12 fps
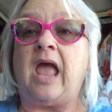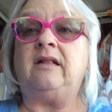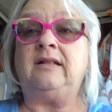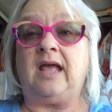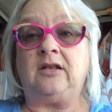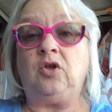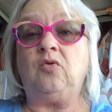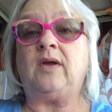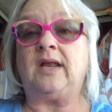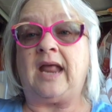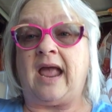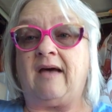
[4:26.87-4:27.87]
And then you
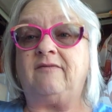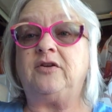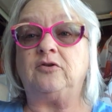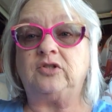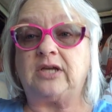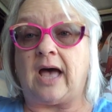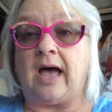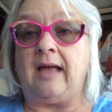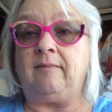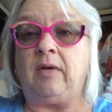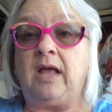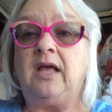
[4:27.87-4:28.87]
can have your
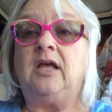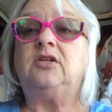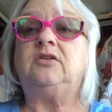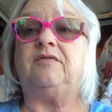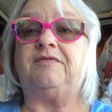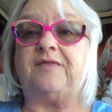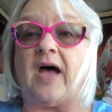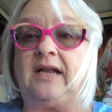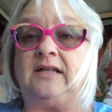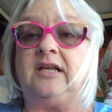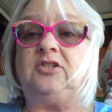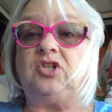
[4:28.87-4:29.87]
time to
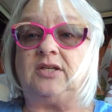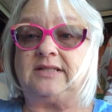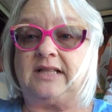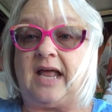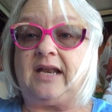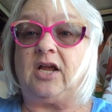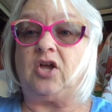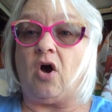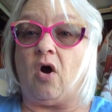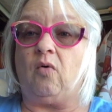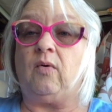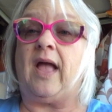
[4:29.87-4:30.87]
finally just let it
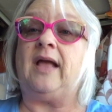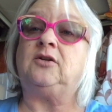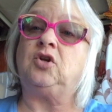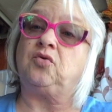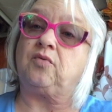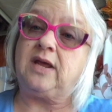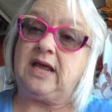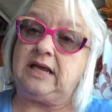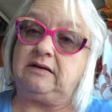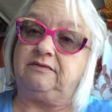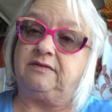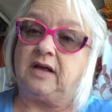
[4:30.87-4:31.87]
go and
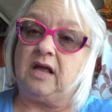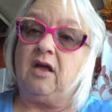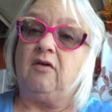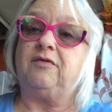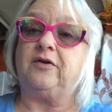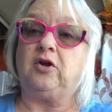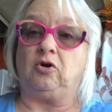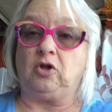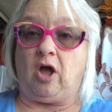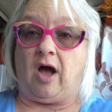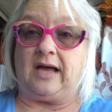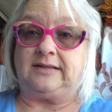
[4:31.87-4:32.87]
grieve for your
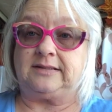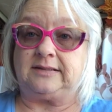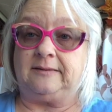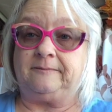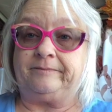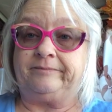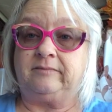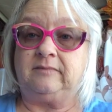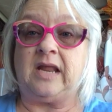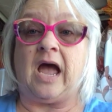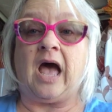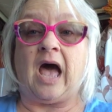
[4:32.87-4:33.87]
loss.
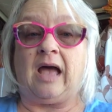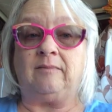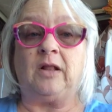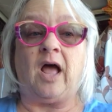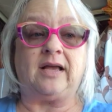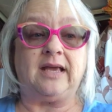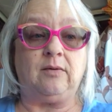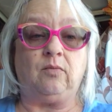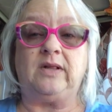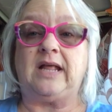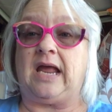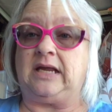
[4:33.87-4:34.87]
Now, I'm lucky
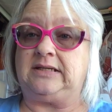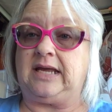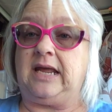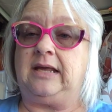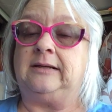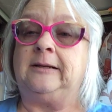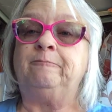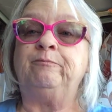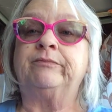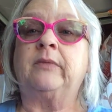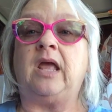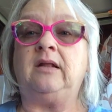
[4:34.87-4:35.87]
with Andy
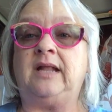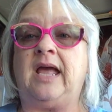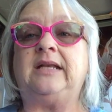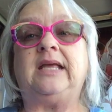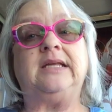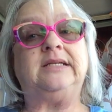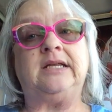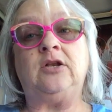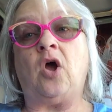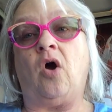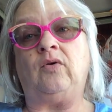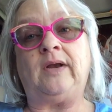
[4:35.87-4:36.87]
in that he
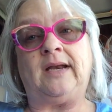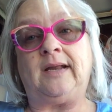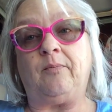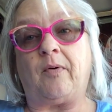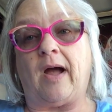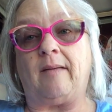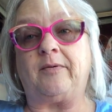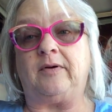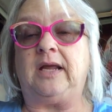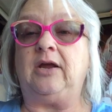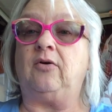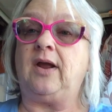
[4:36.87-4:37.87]
didn't own any
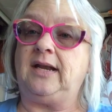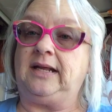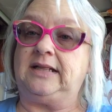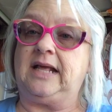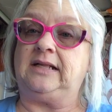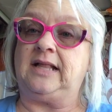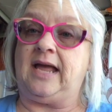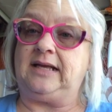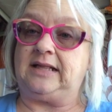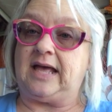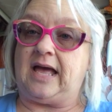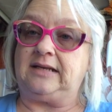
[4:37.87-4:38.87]
property or anything
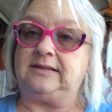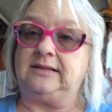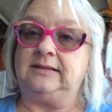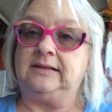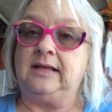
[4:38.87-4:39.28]
like that.